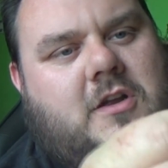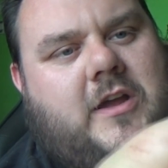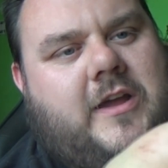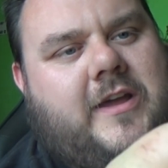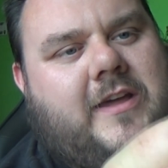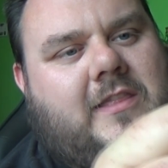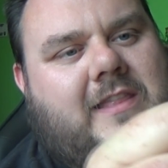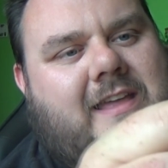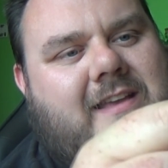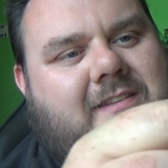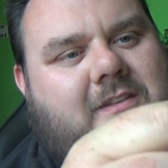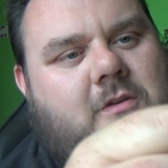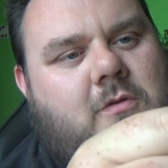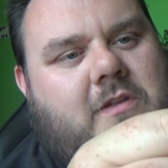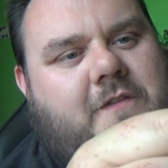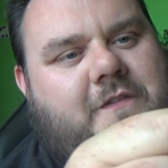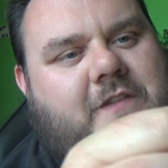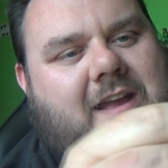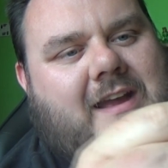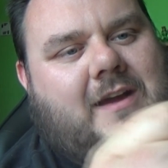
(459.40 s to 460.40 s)
Uh, legs do
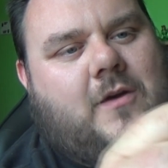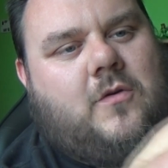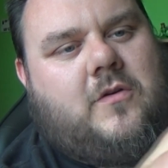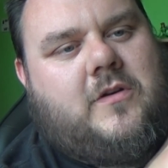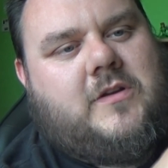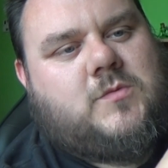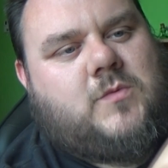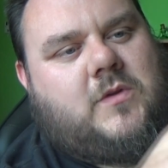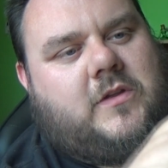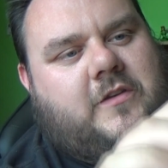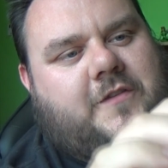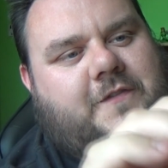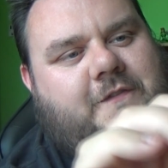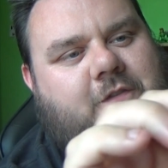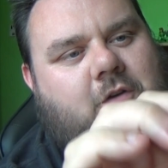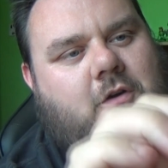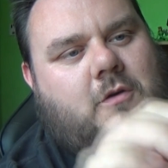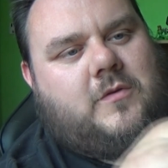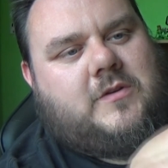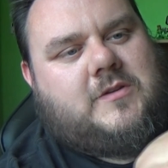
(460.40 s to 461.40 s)
lift out as well as
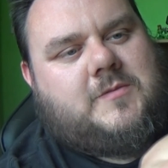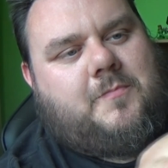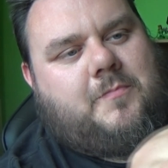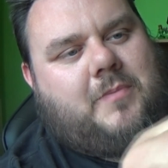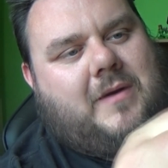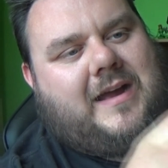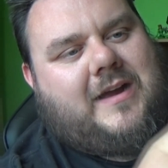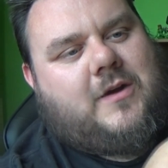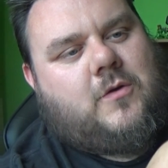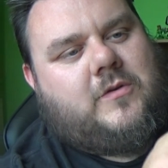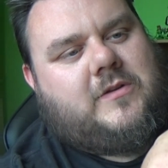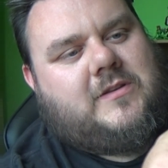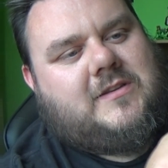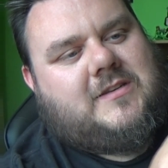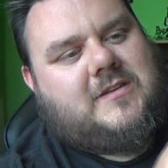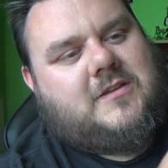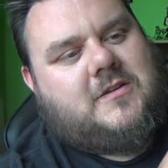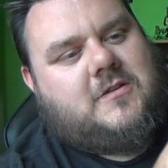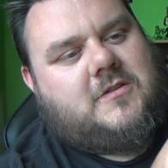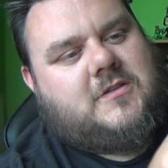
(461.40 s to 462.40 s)
forwards,
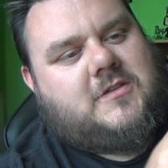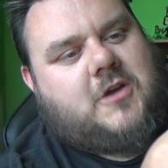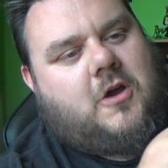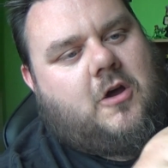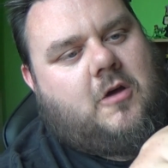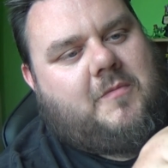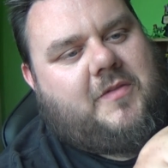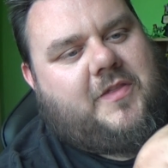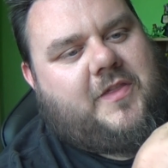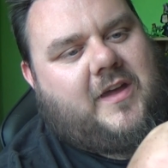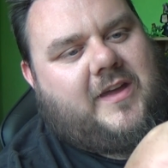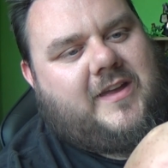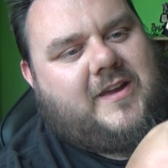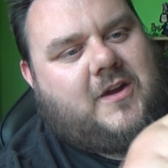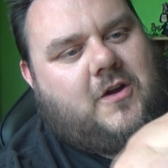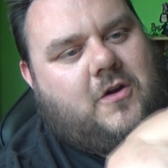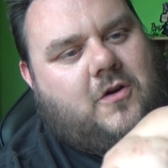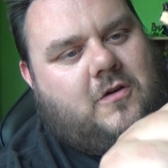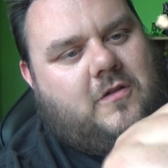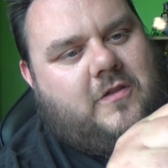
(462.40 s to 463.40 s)
backwards. Top thigh
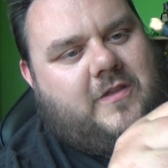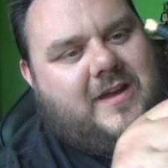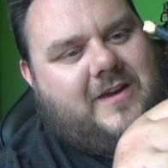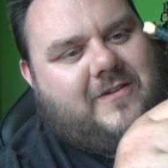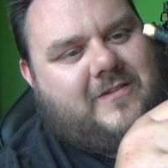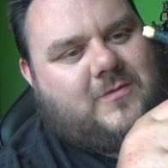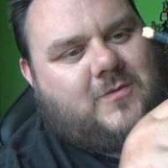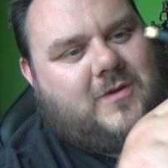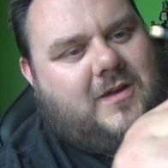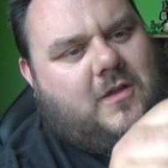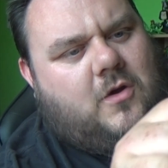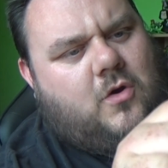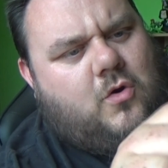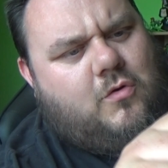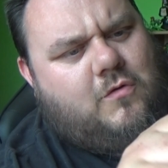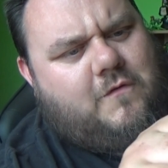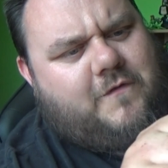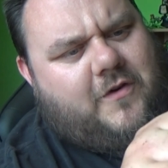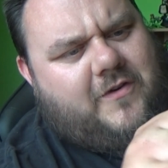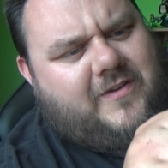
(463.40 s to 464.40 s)
cut there as well.
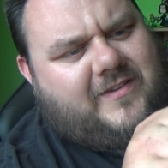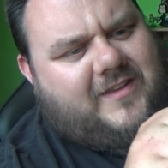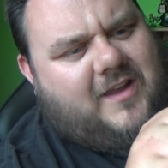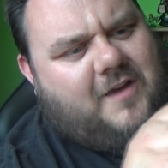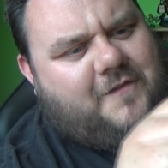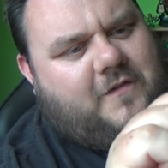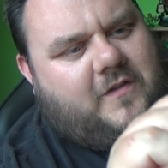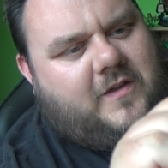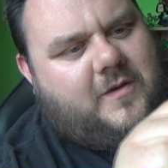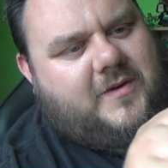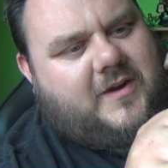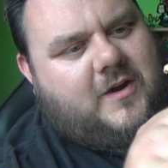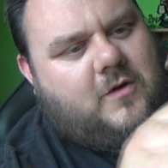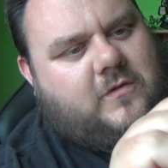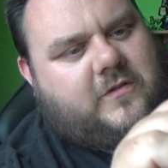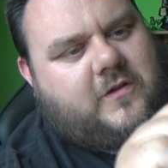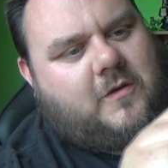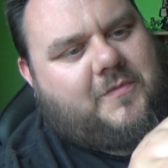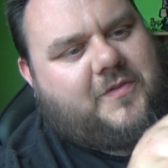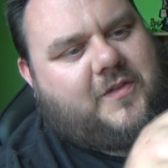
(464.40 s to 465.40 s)
Oh, very stiff. There we go.
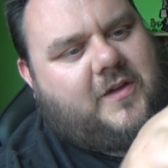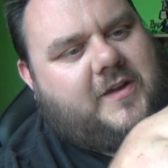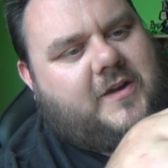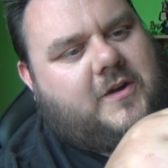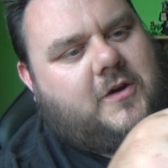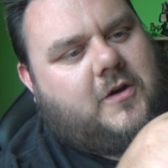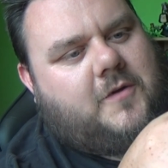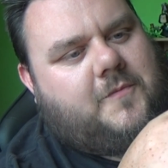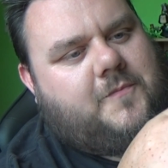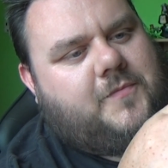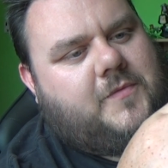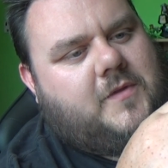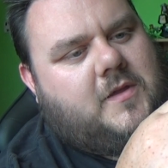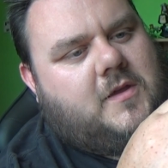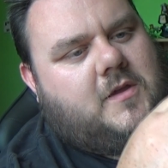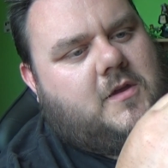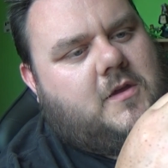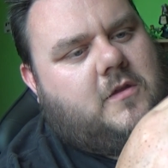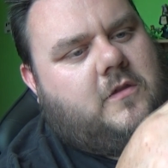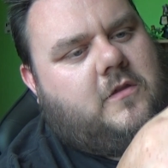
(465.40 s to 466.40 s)
Top thigh cut.
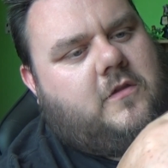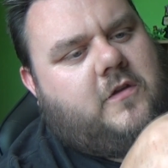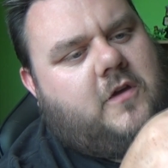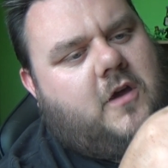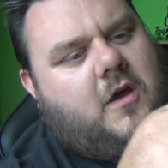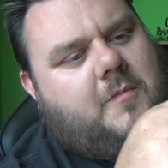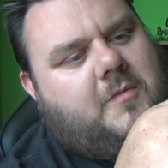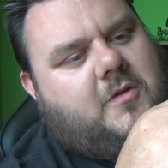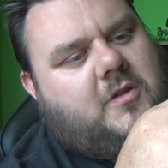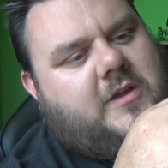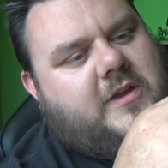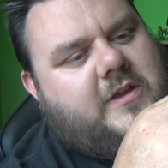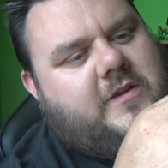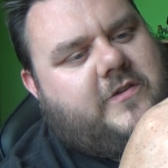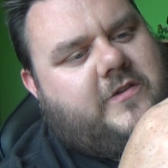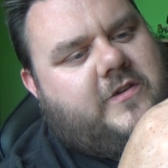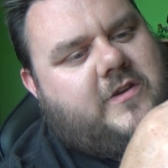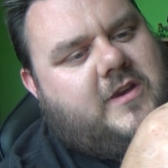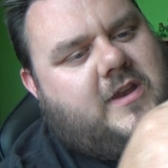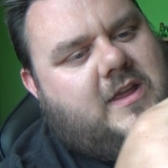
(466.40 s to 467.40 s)
Double
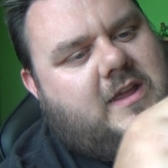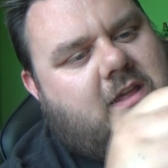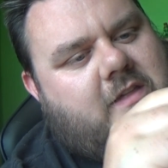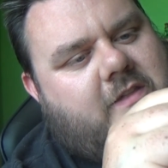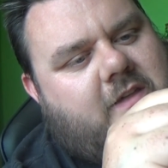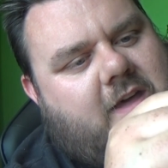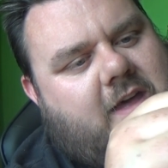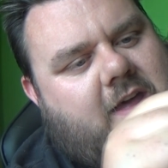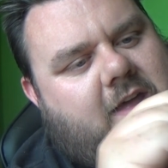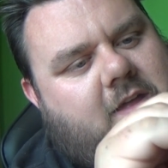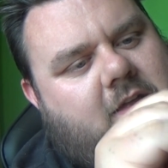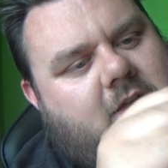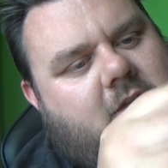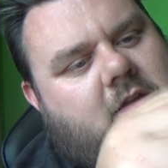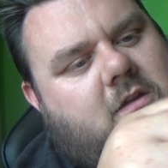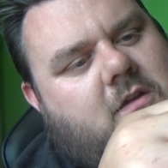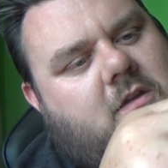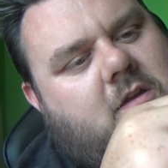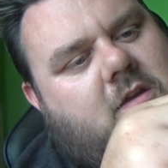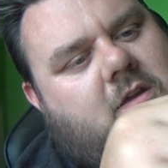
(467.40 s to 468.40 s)
hinge knee there.
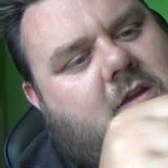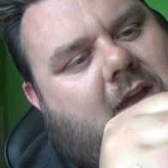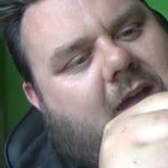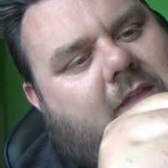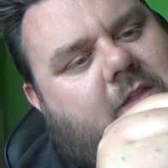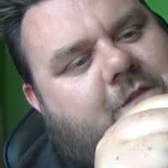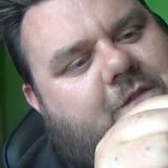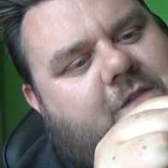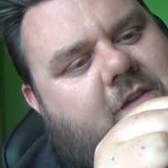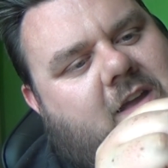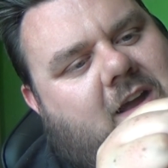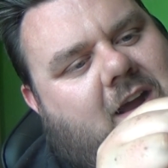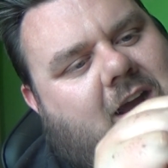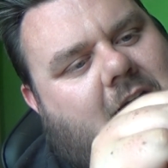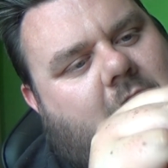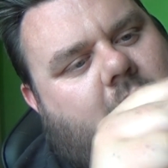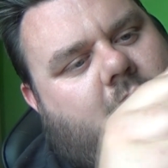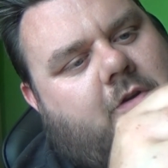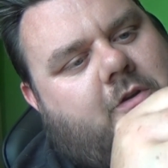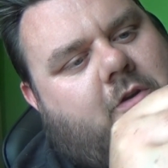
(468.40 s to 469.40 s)
And the feet
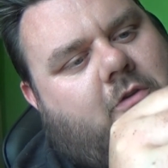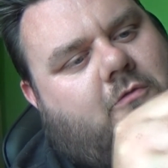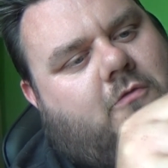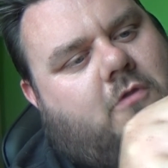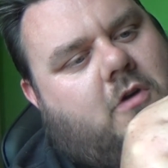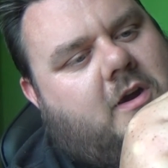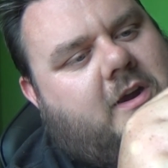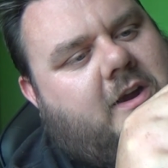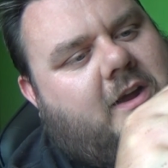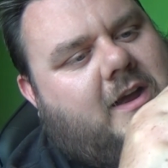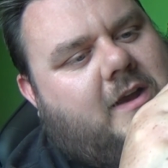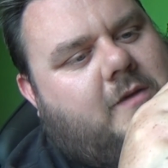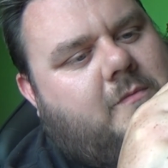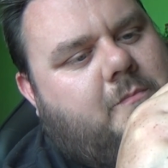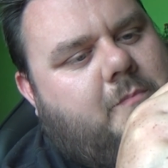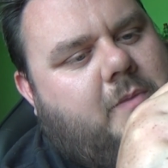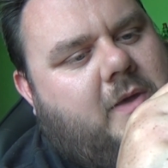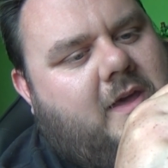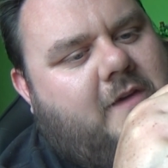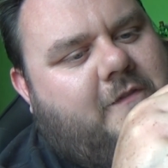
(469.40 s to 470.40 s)
are on rocker
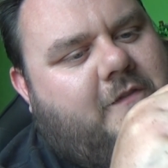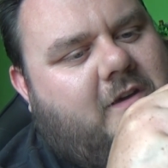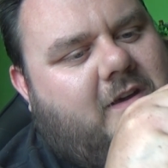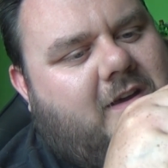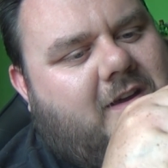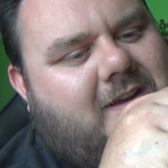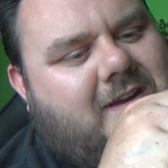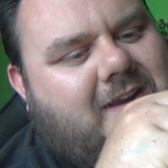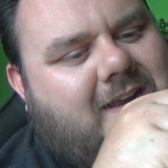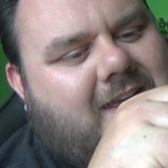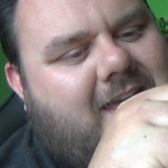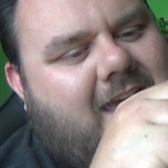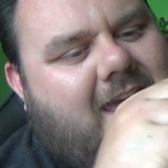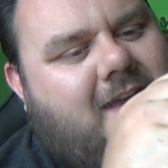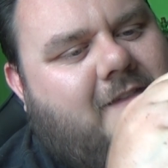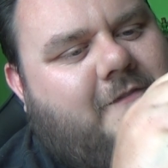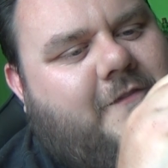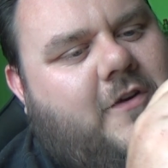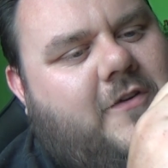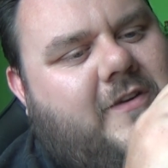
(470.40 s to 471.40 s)
and pivot.
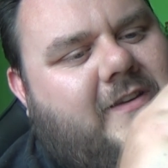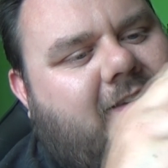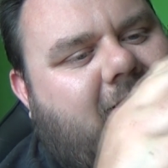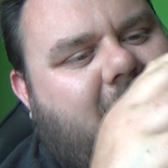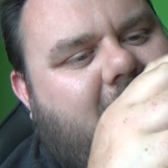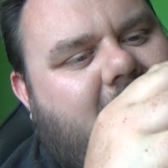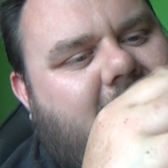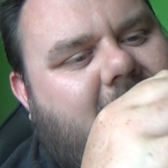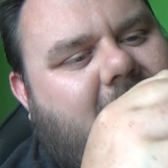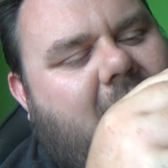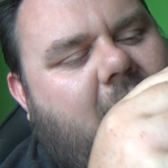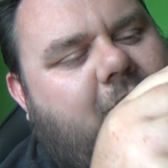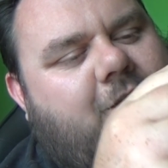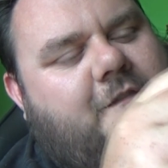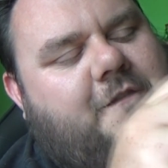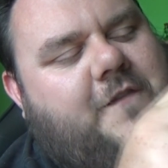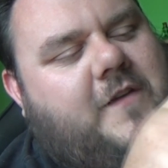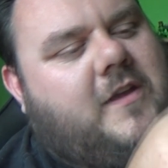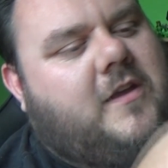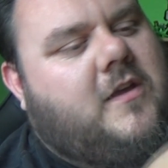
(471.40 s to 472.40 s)
Again, very stiff
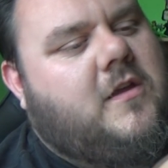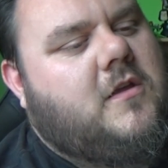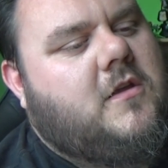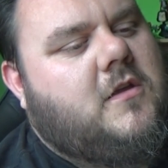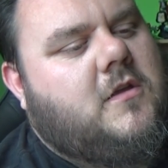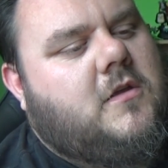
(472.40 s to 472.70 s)
feet.